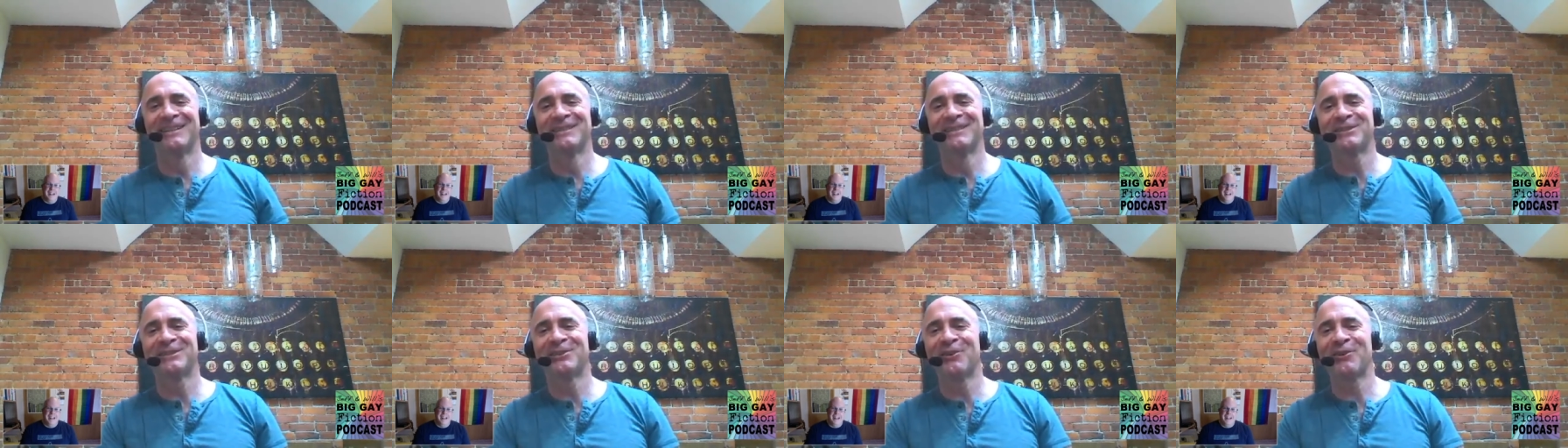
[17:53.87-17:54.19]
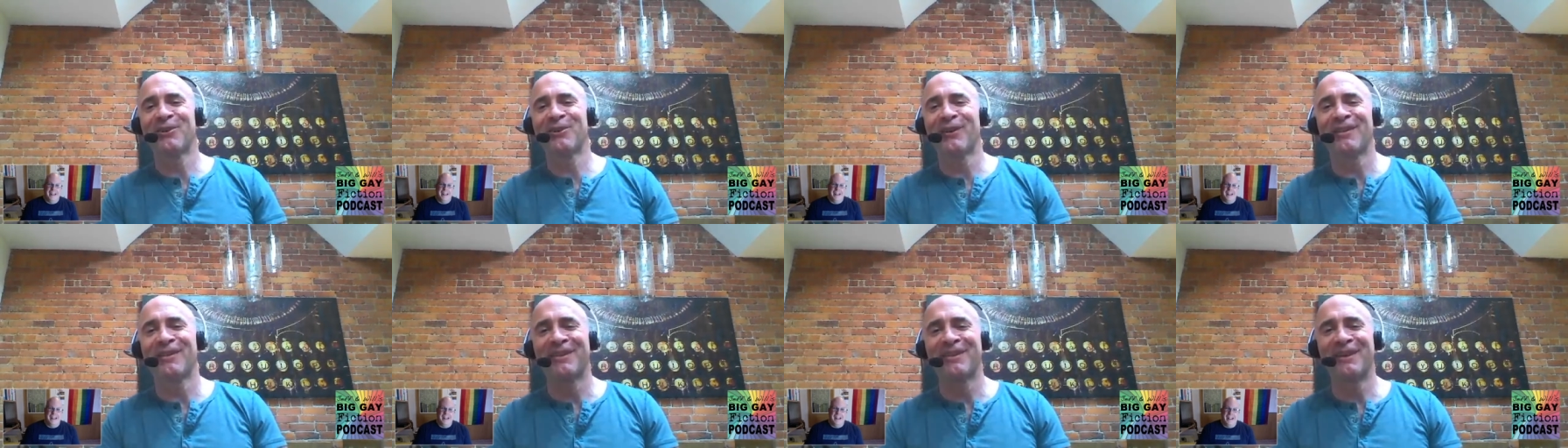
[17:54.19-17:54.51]

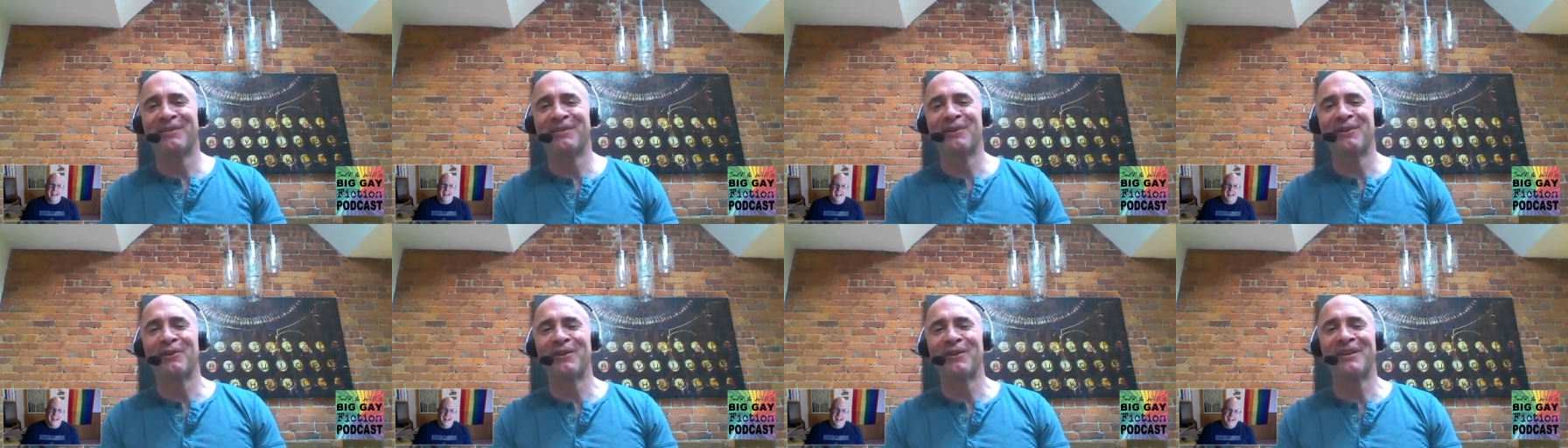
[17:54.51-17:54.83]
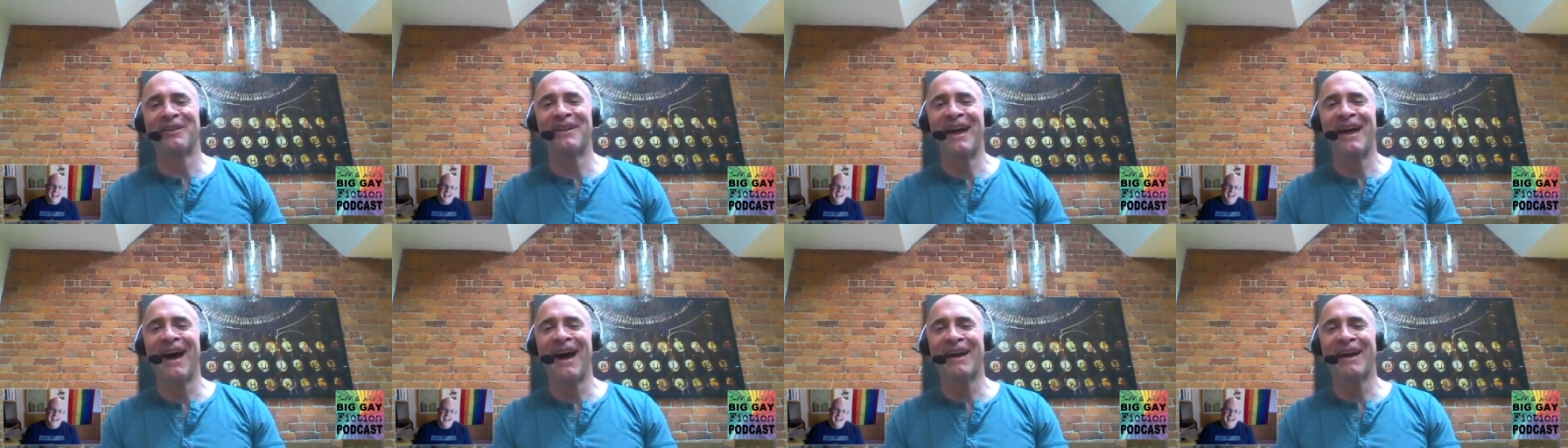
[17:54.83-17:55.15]
Sure. There
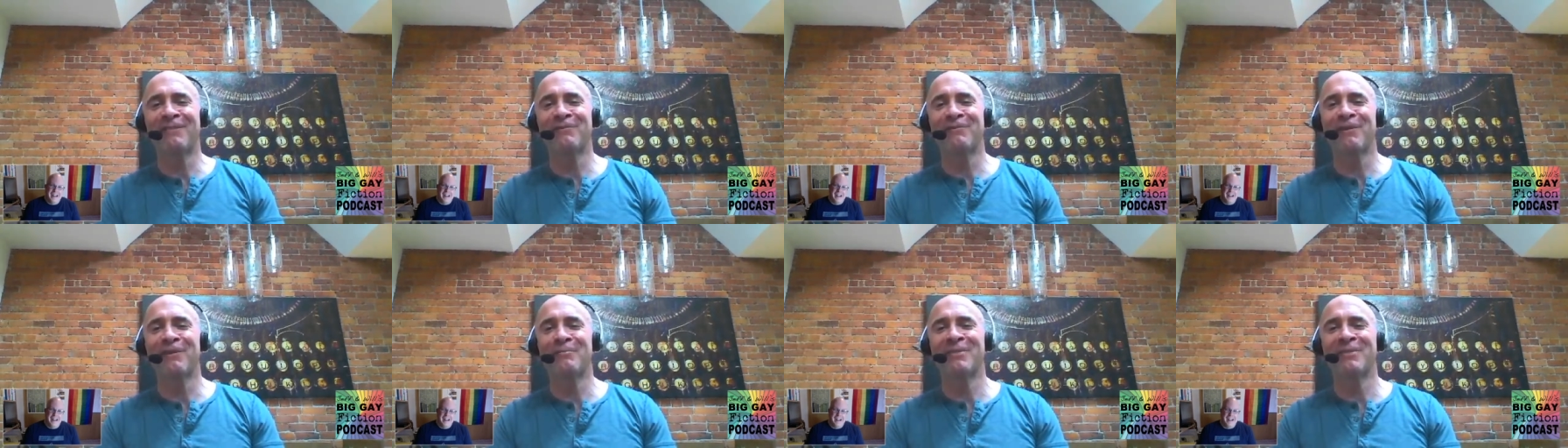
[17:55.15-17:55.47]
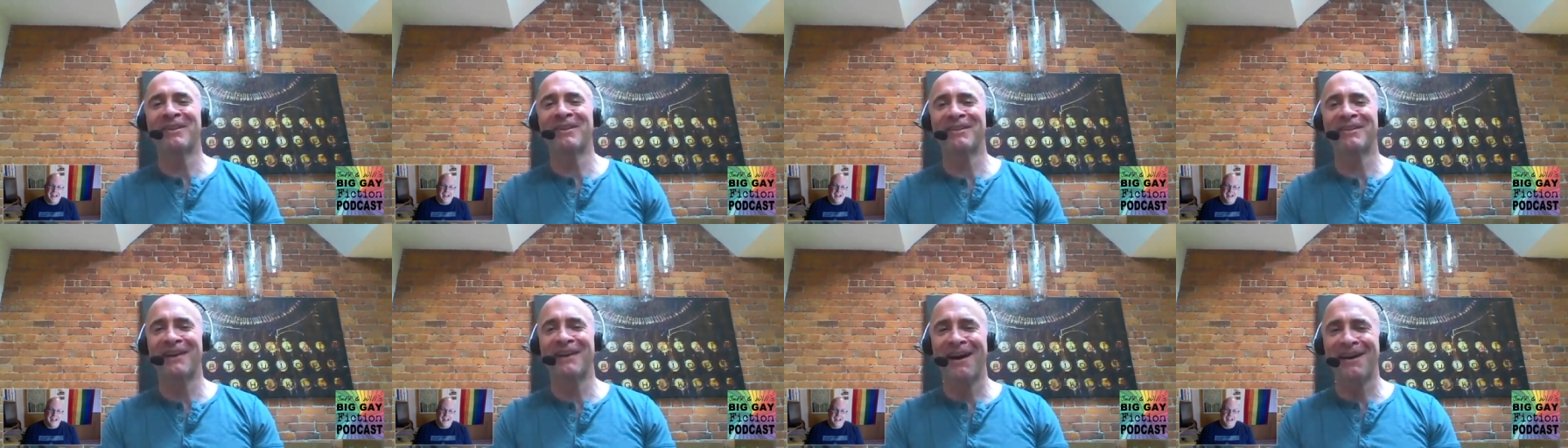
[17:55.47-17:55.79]
is not from
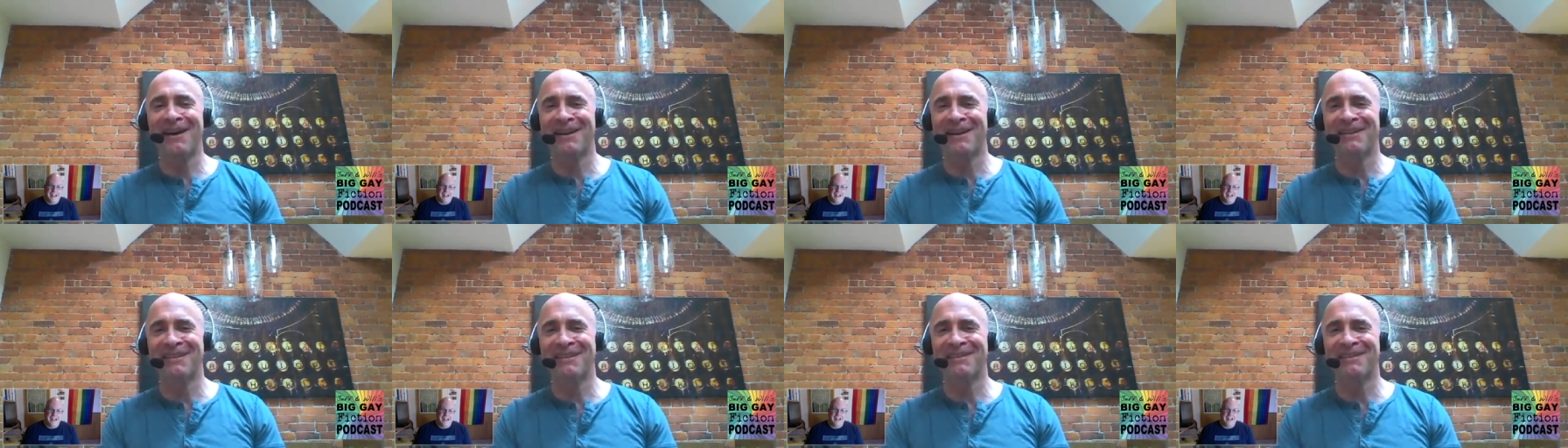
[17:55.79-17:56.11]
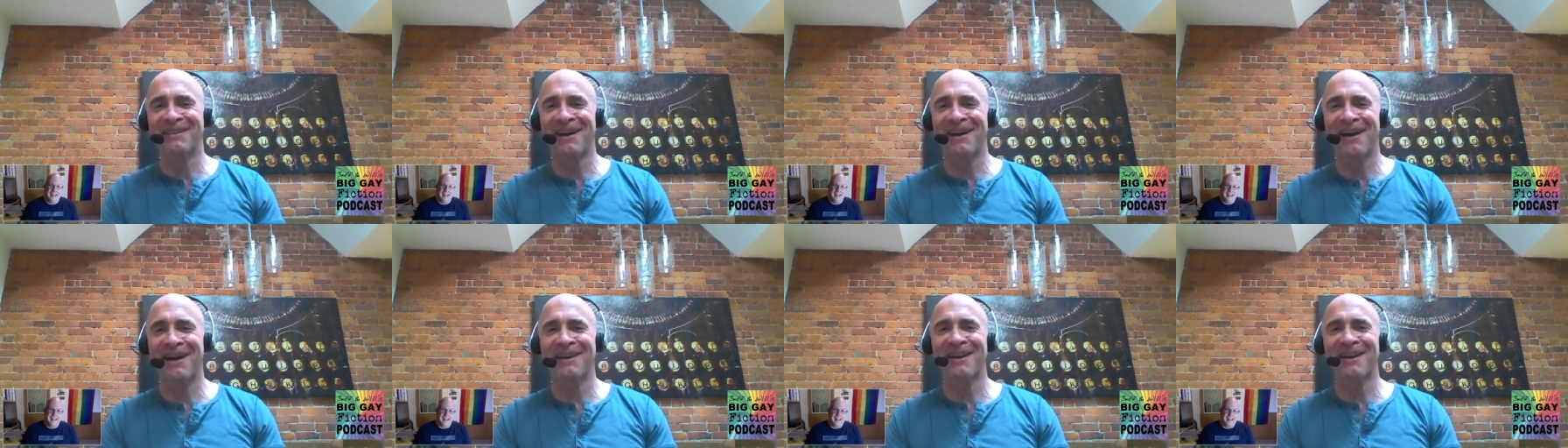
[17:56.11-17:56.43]
Scott and
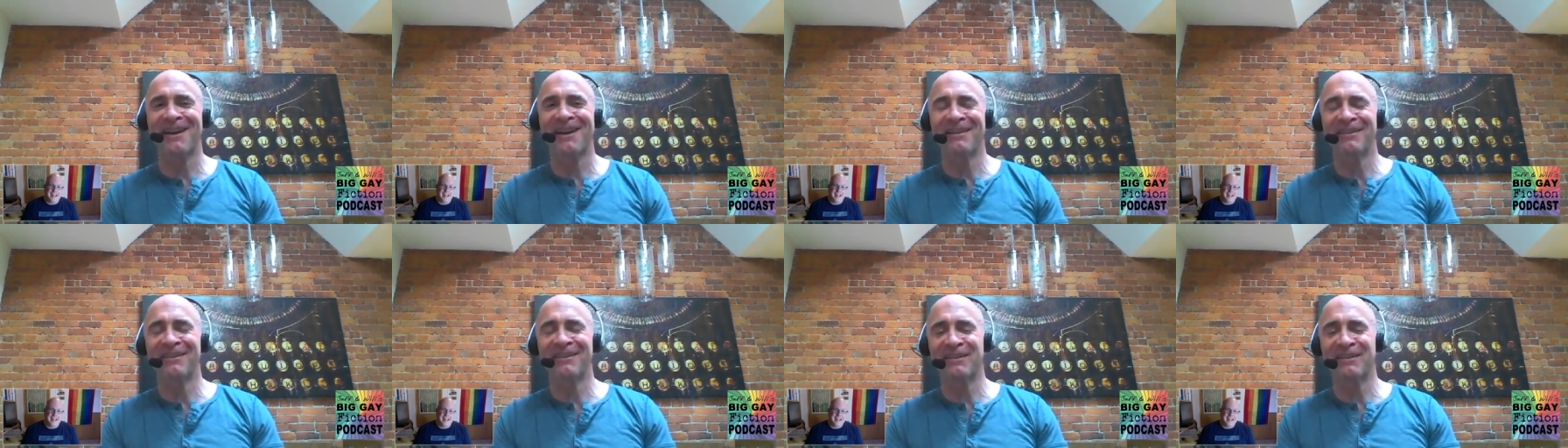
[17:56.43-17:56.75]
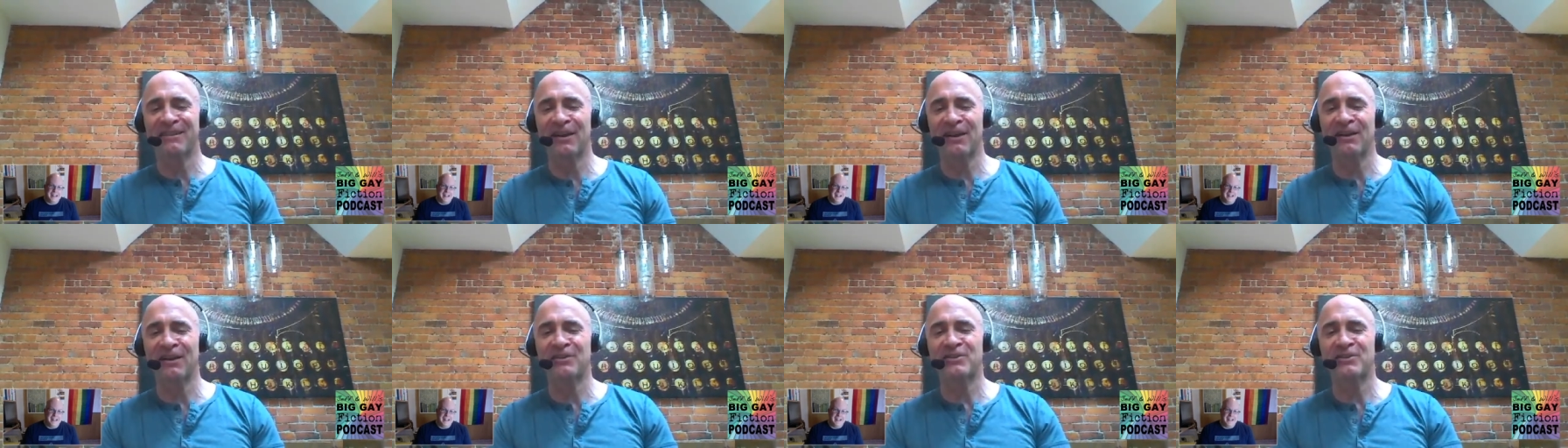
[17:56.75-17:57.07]
Scott as
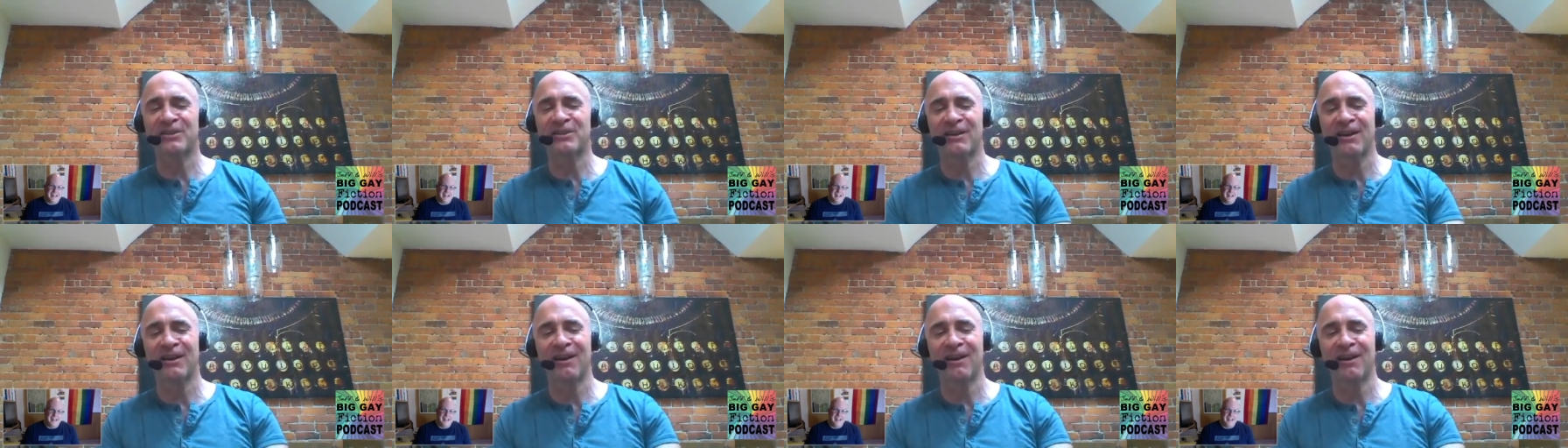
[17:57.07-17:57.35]
such.